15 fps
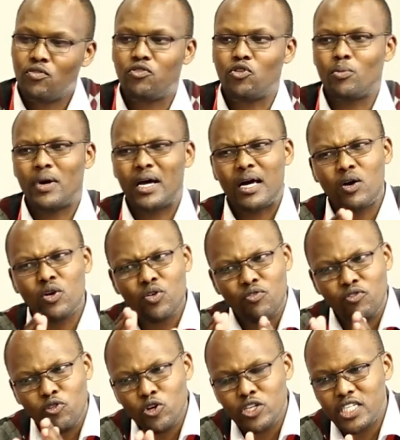From around
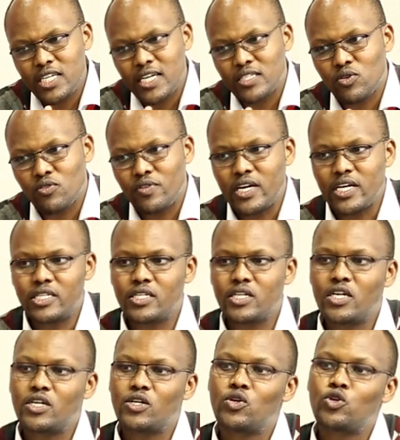40 years of age
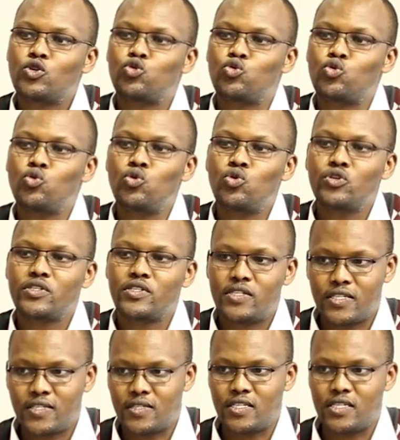to
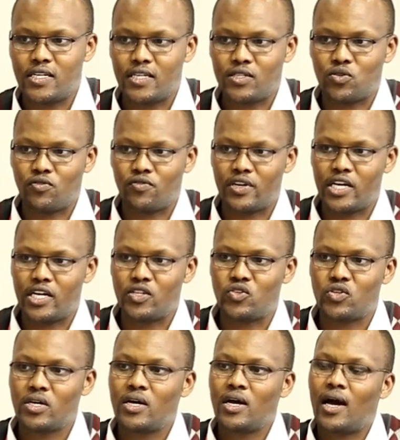60 years of age.